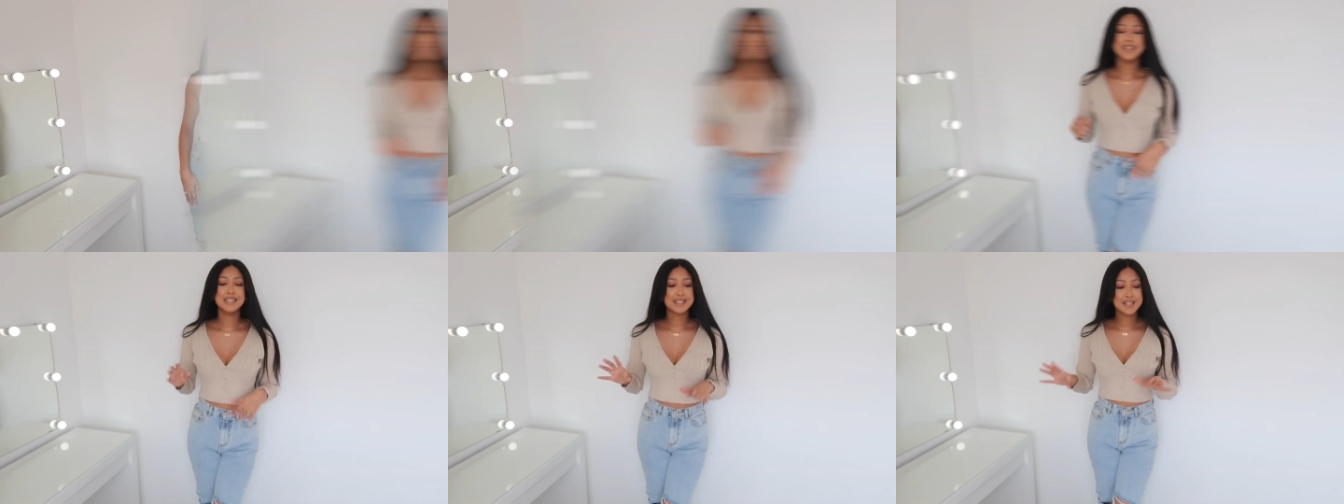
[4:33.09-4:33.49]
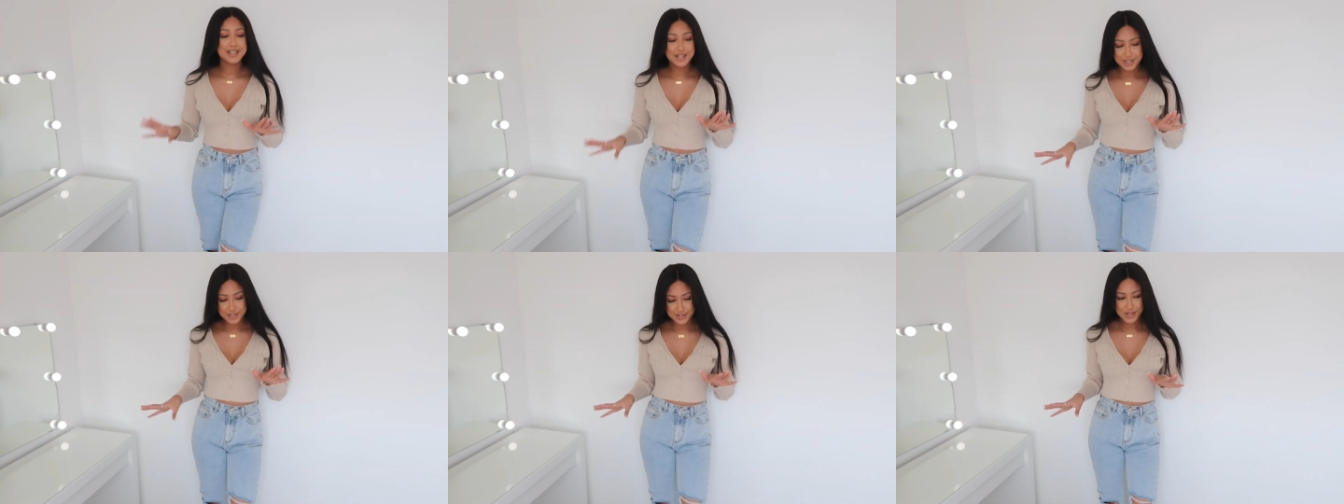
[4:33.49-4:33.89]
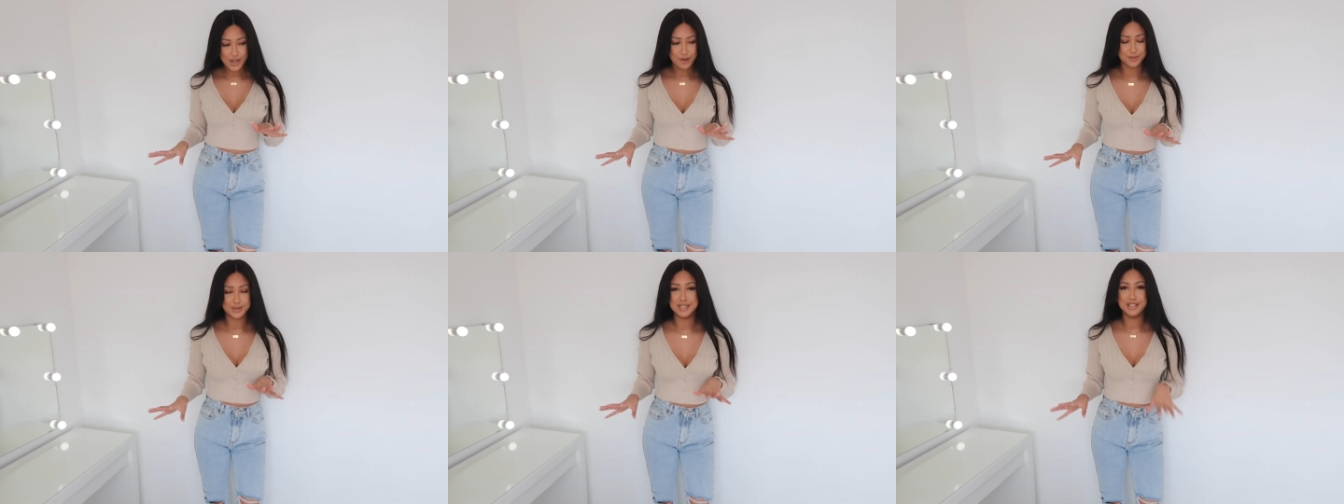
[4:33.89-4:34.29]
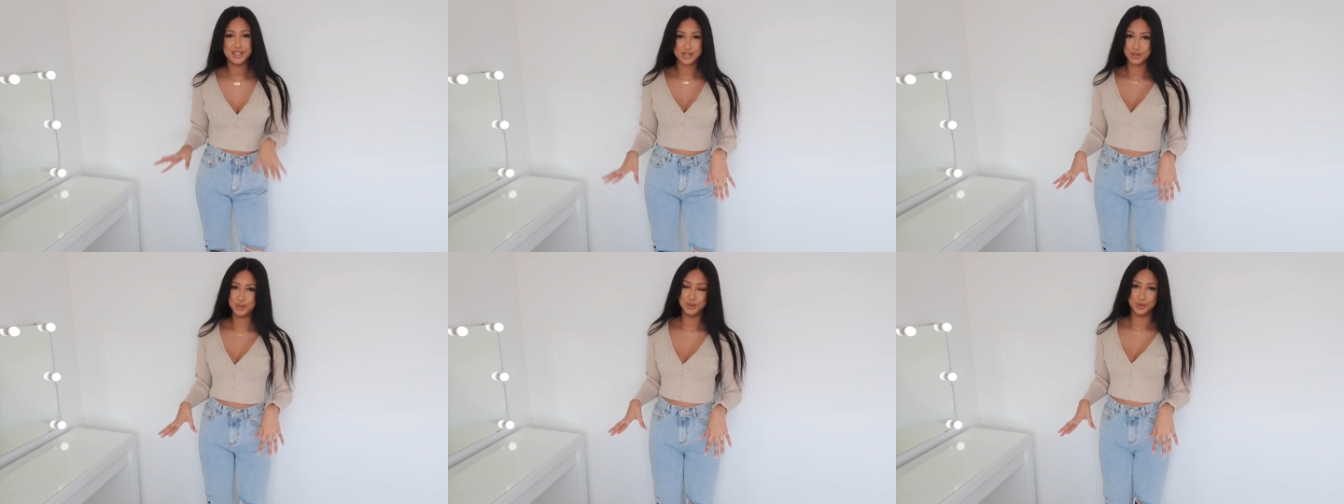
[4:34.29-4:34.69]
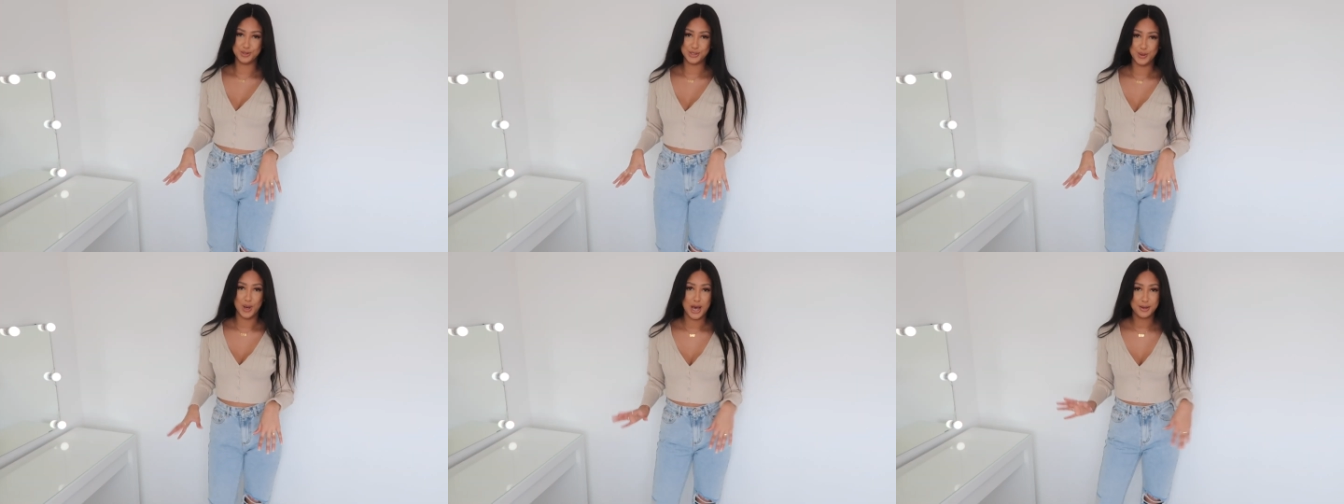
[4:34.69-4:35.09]
There's a lot of tops in this haul,
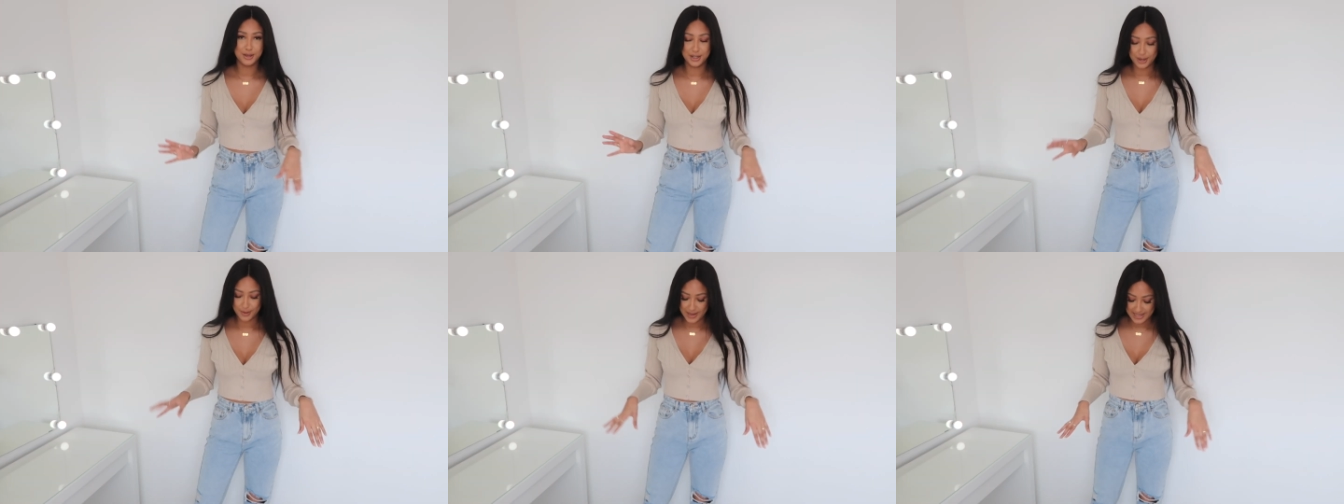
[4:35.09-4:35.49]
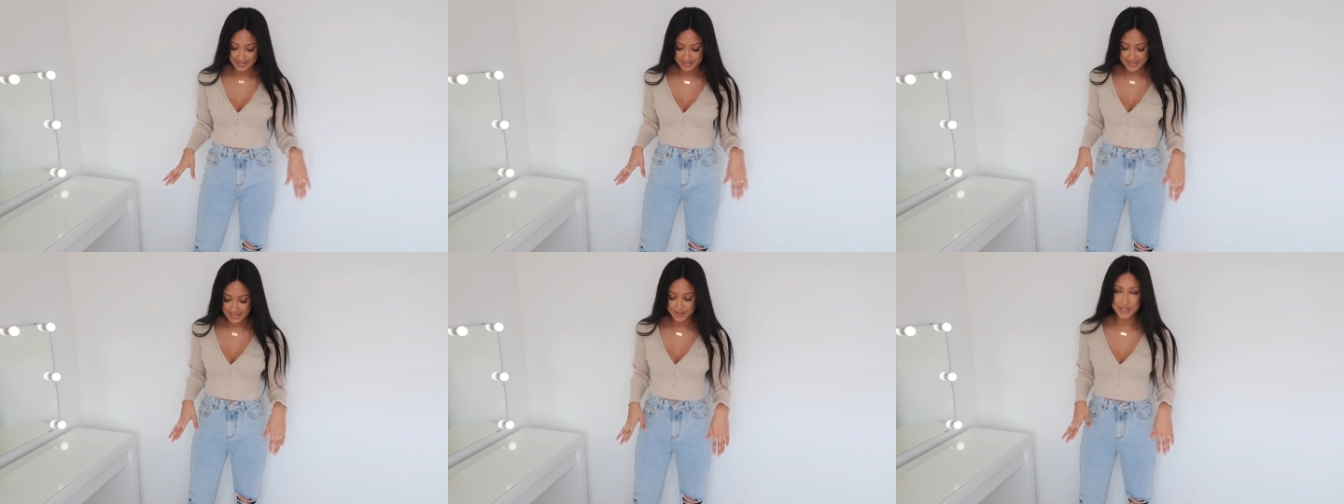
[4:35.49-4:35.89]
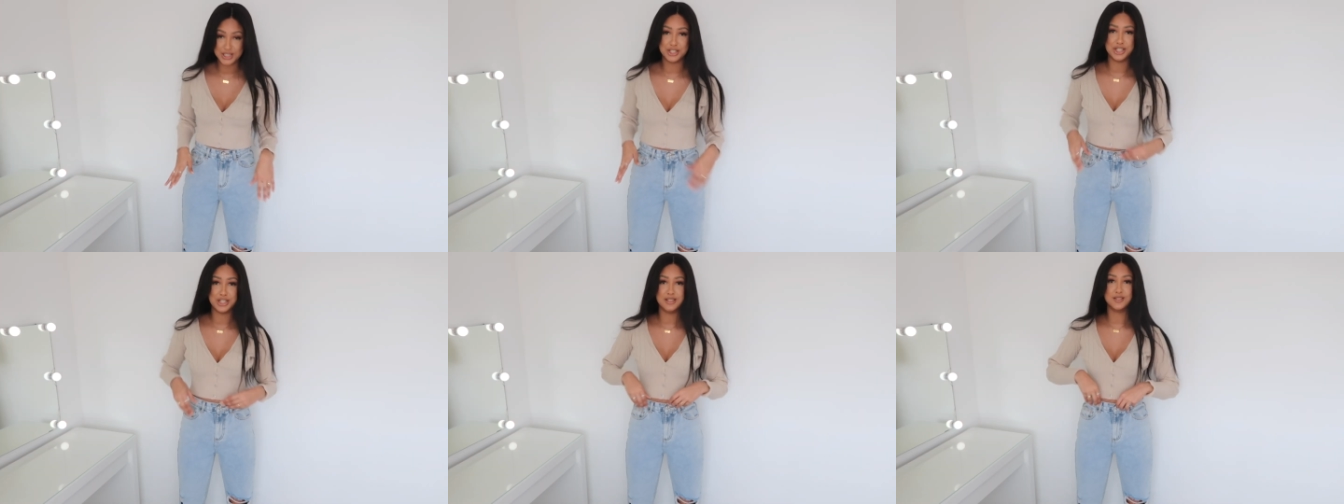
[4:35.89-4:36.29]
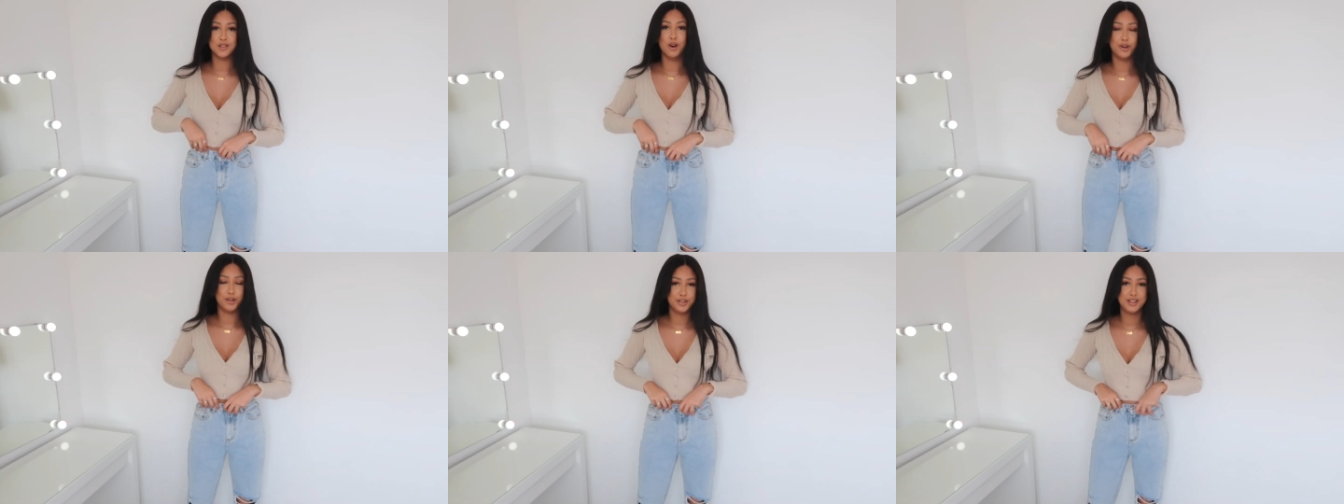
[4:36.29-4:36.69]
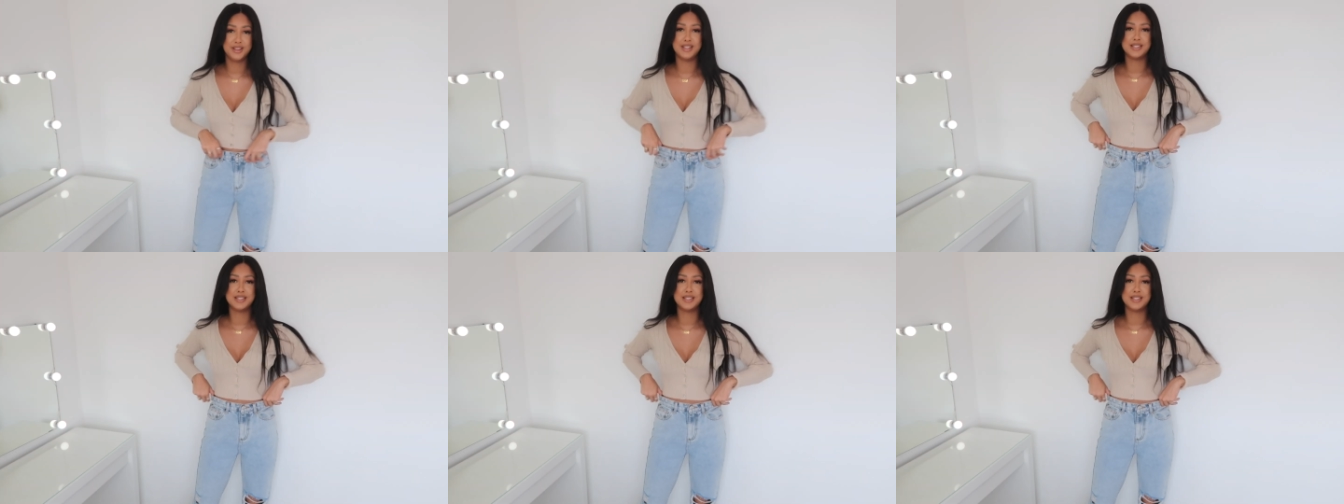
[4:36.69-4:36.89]
so I'm gonna go ahead and keep these jeans on.